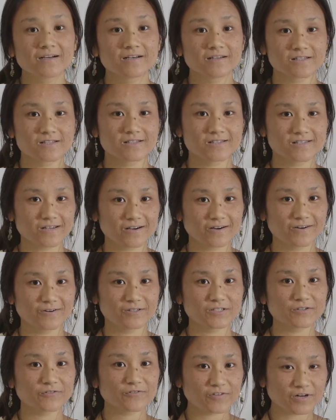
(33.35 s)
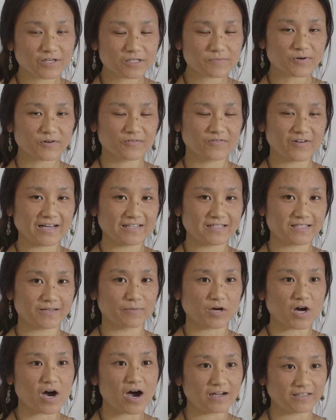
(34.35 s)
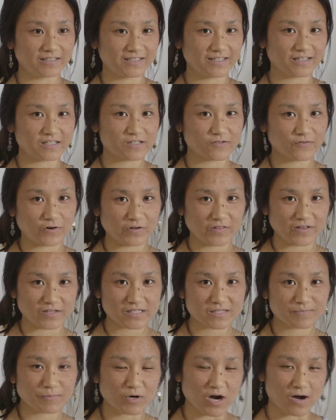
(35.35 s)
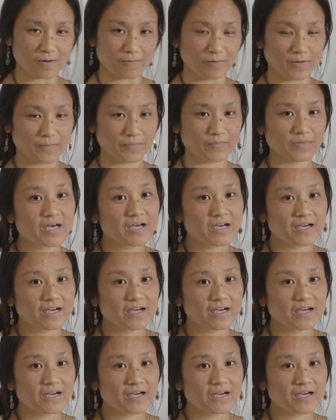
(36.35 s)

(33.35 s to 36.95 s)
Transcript: So to first provide some context for this problem,